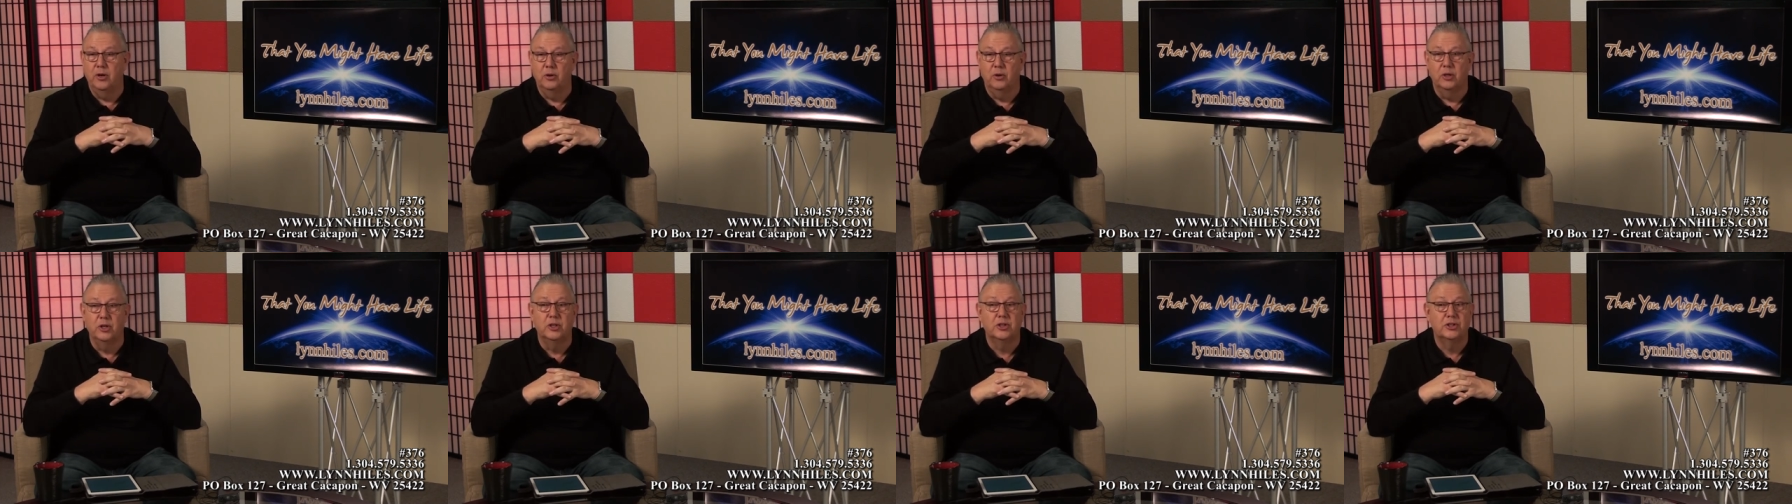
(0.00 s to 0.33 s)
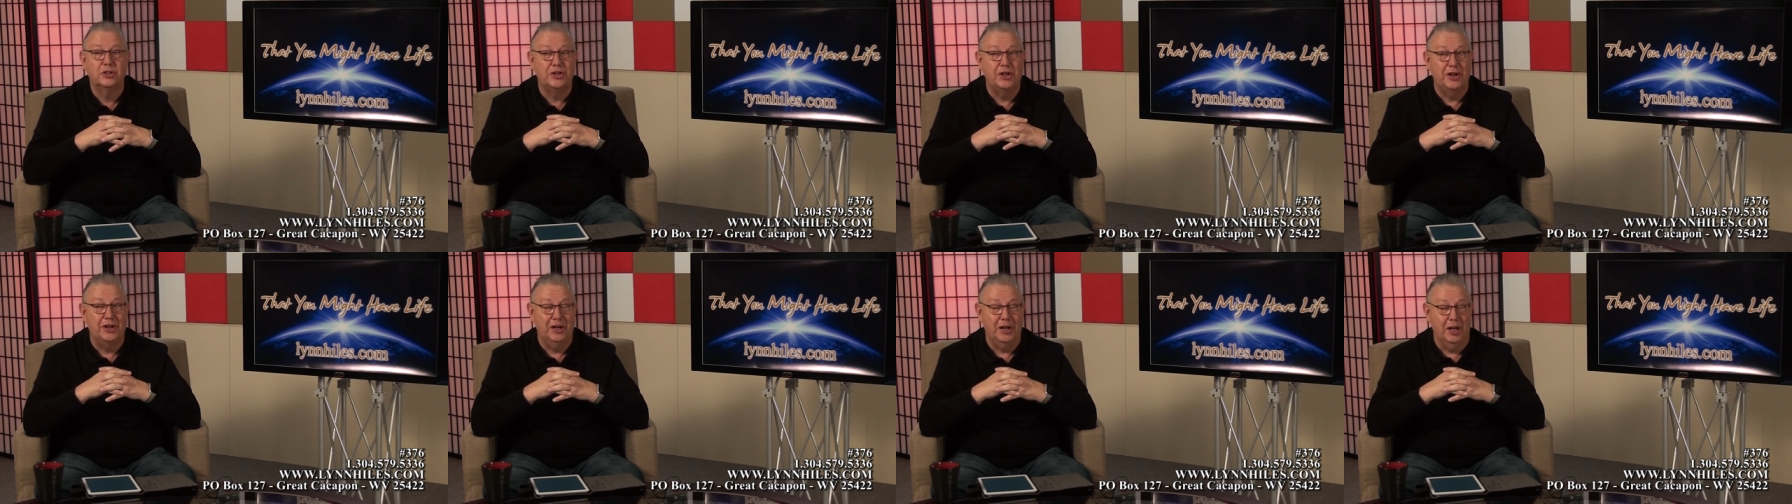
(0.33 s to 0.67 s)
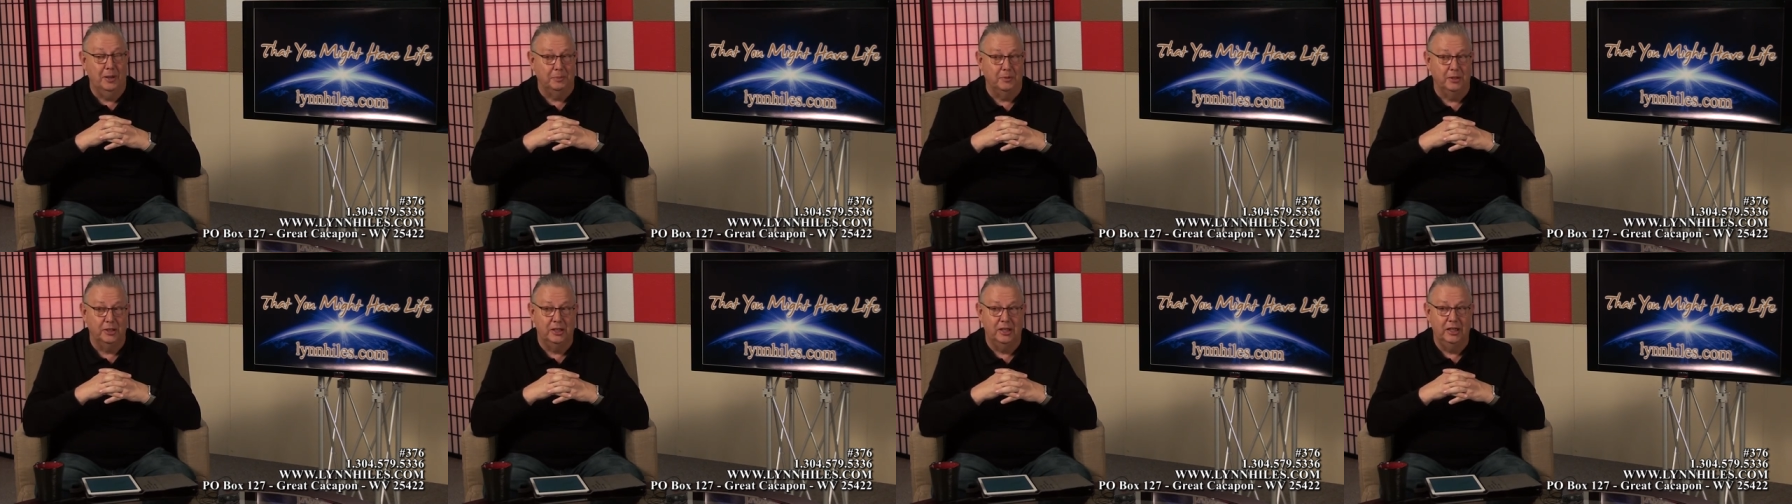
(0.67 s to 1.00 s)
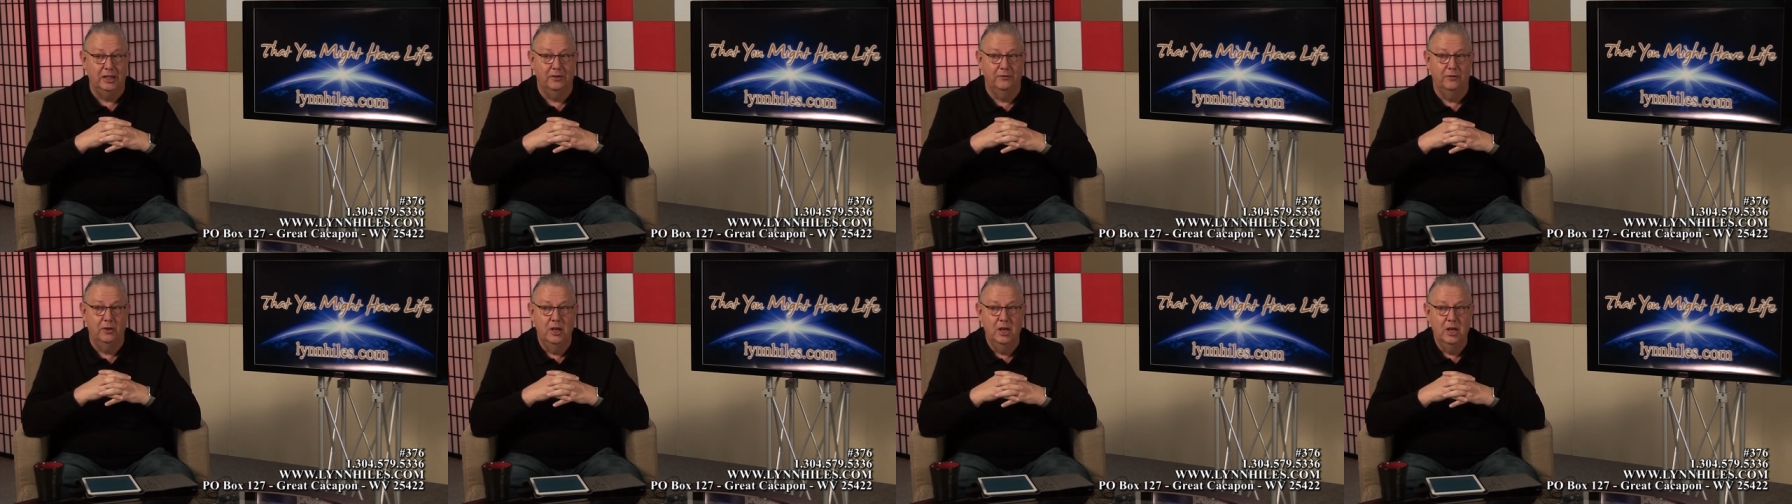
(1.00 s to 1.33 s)
you can set it up to
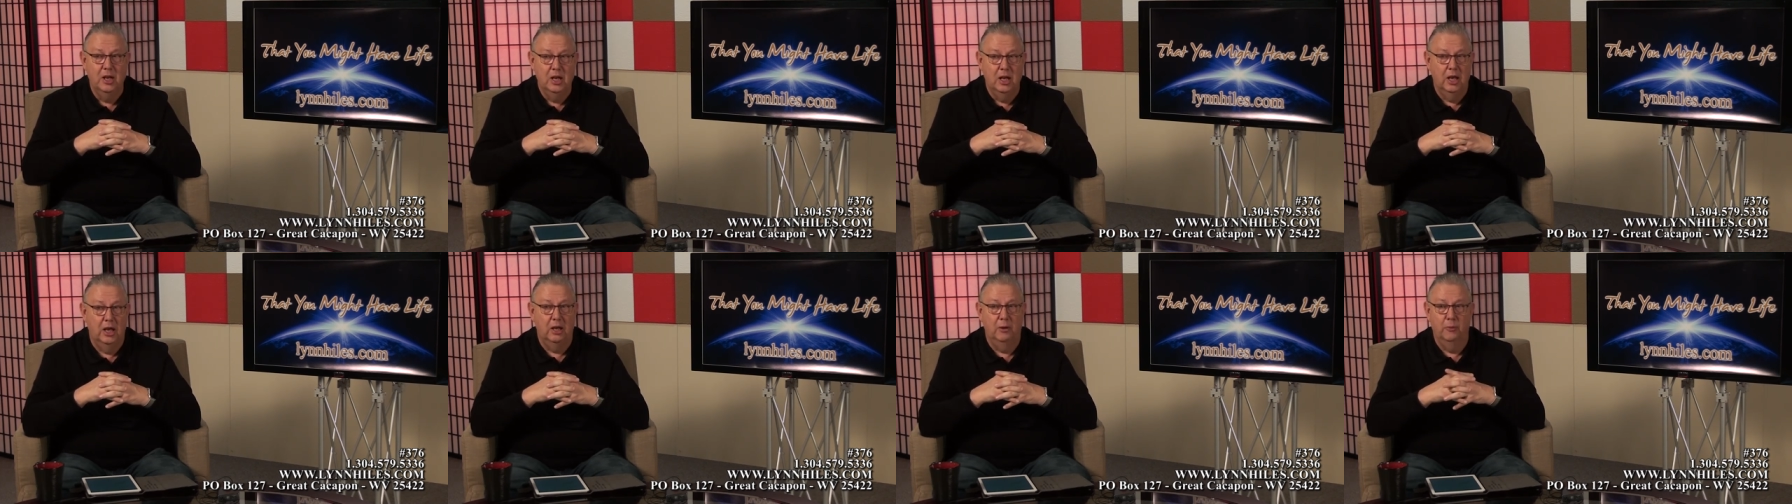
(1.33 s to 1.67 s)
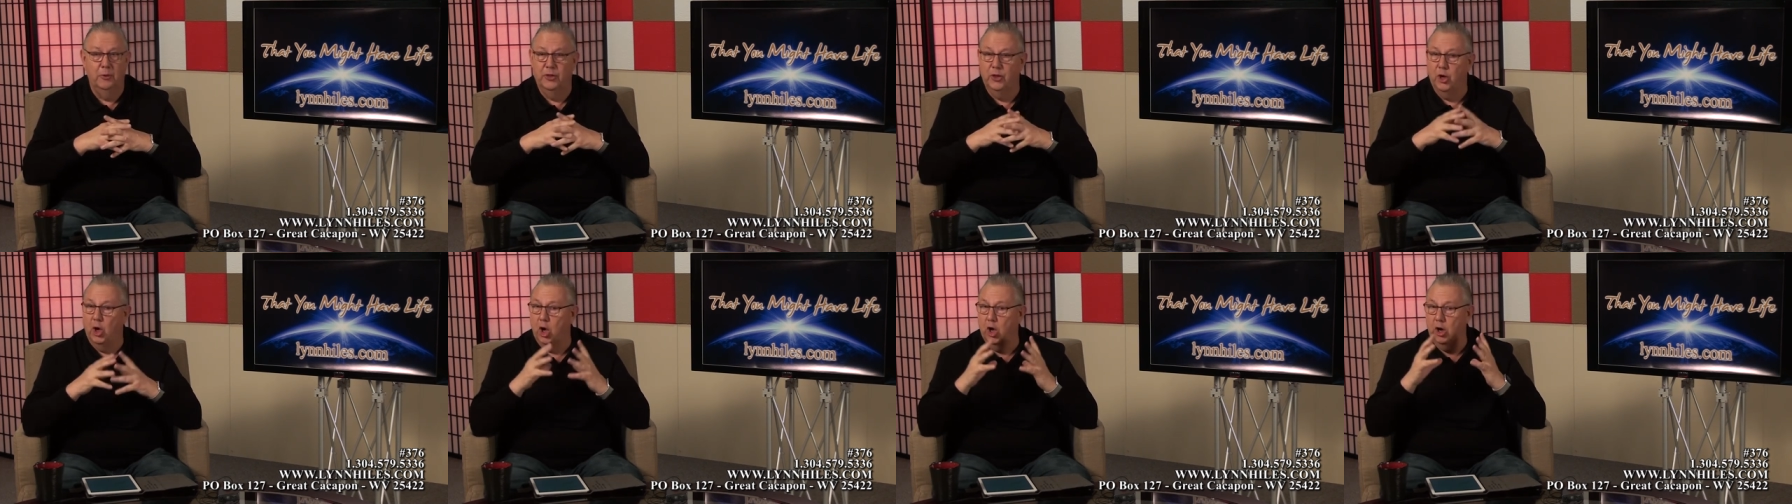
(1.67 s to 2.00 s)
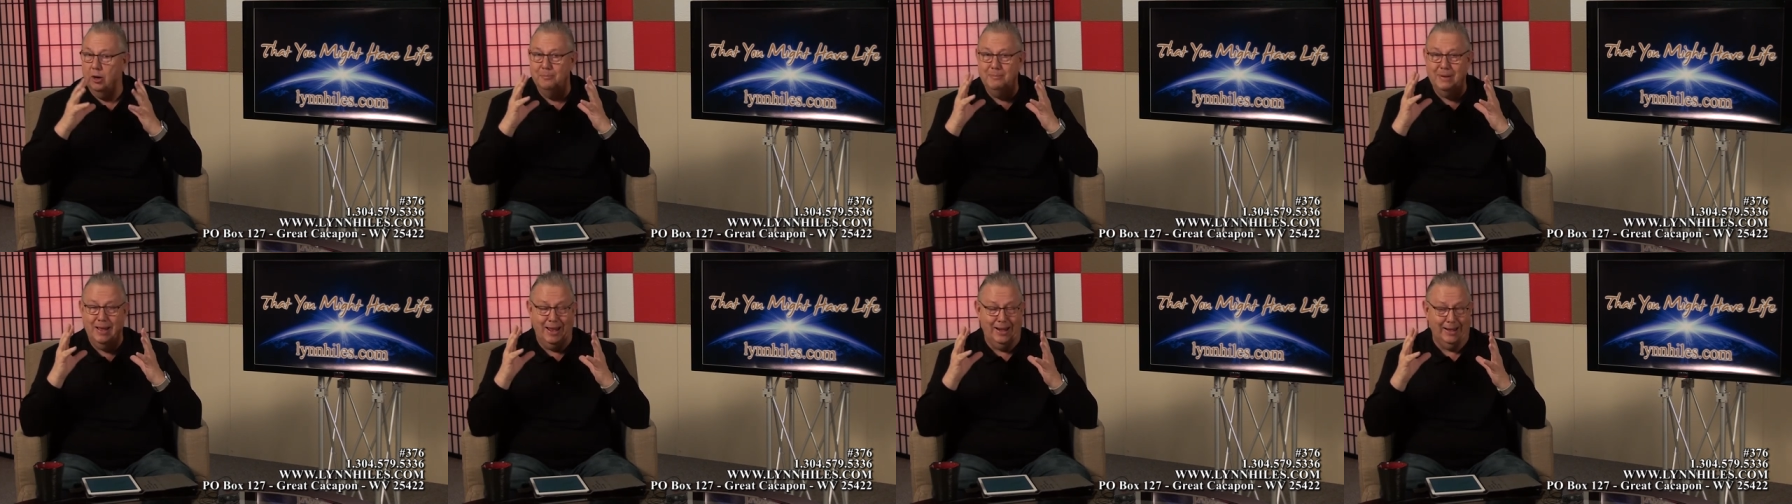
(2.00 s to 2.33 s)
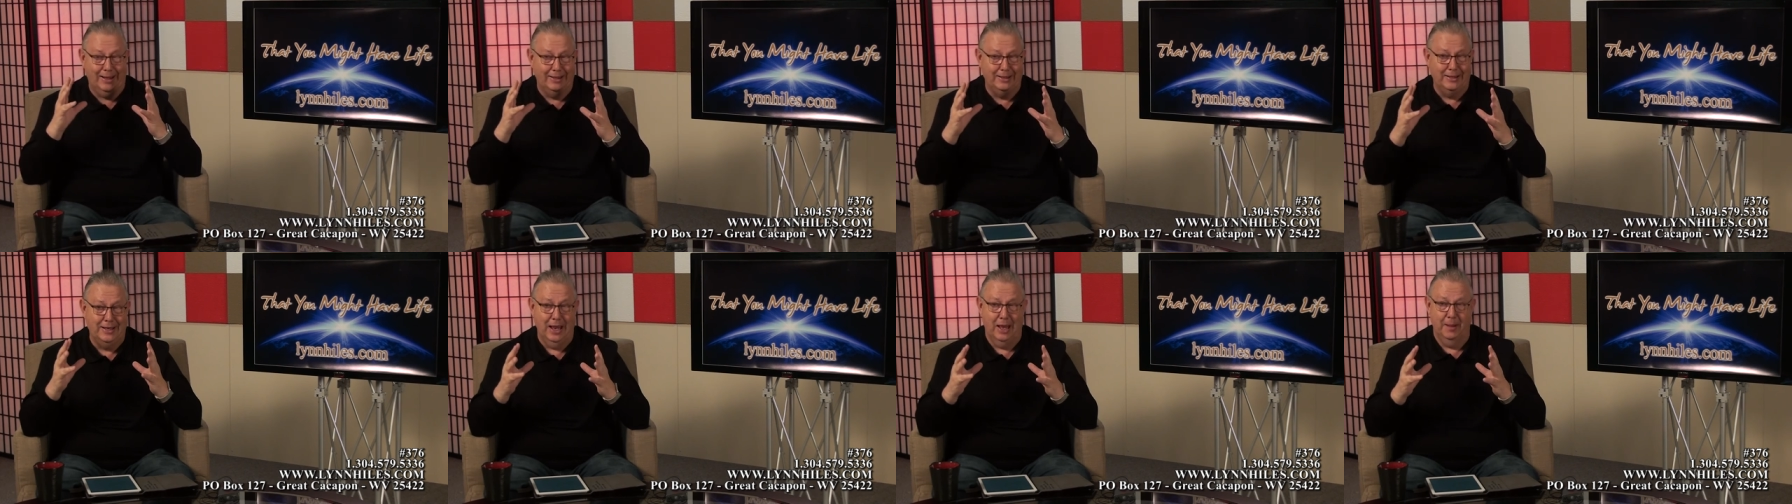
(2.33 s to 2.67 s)
give uh, with
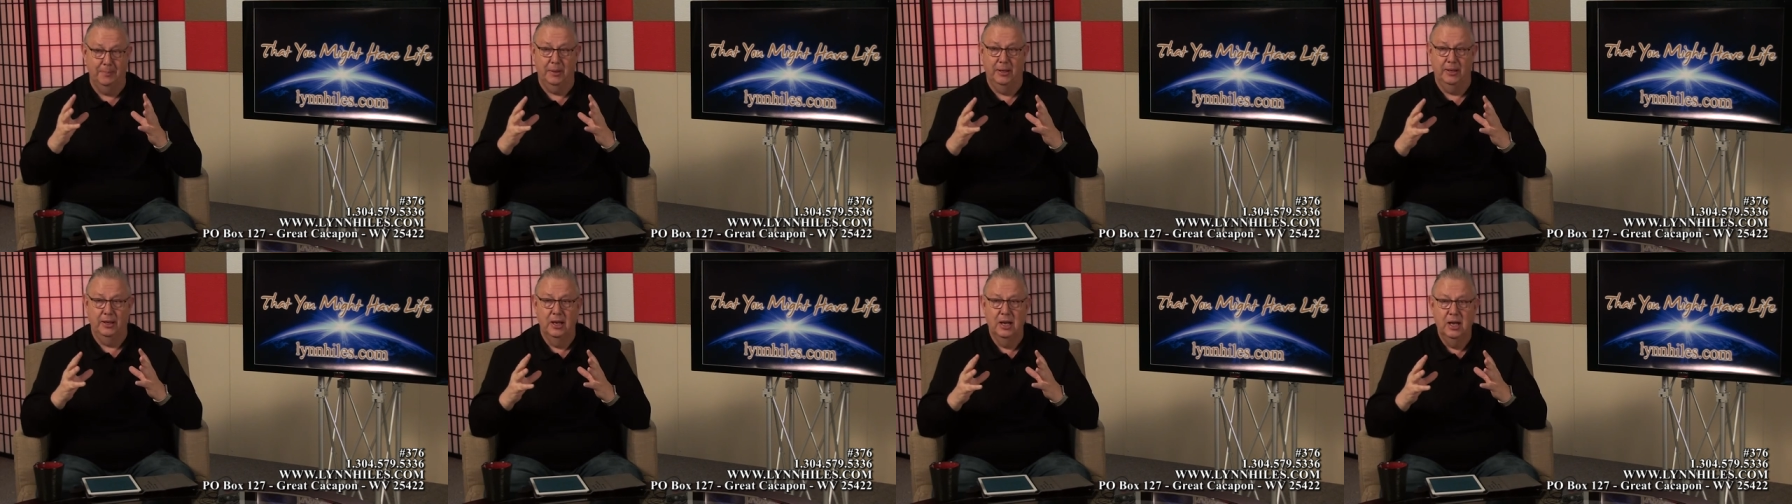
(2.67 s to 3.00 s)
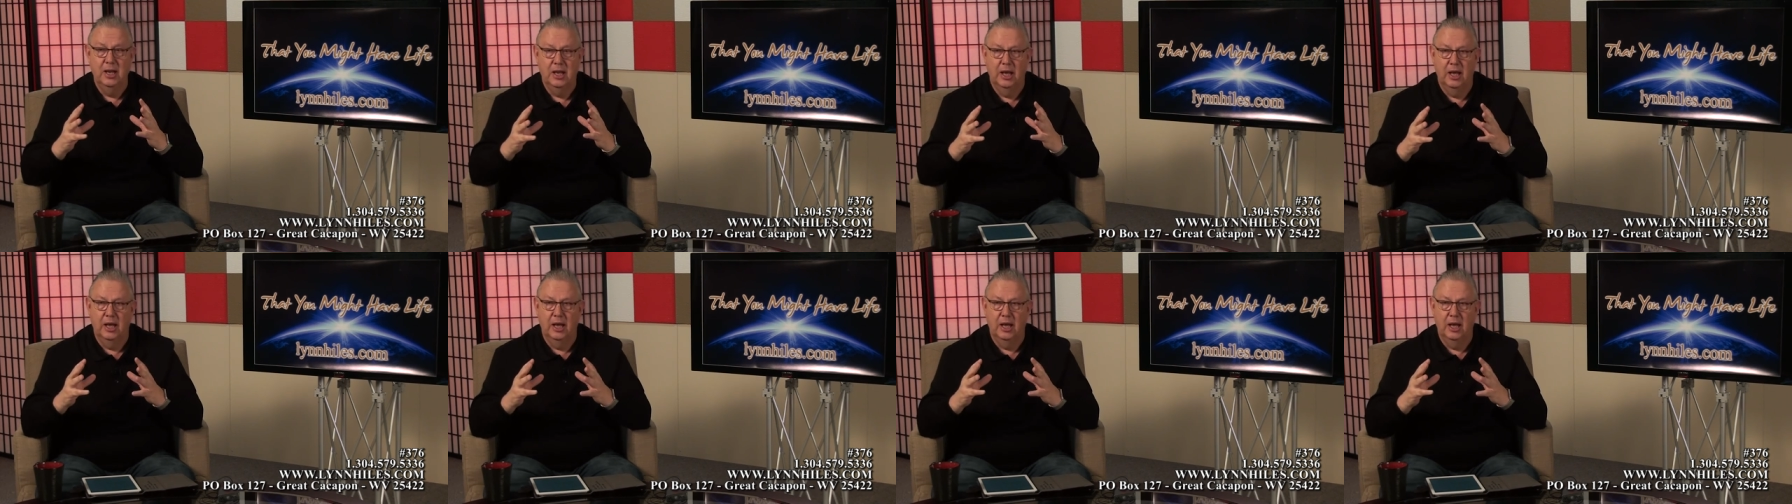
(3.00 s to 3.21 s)
automatic debit.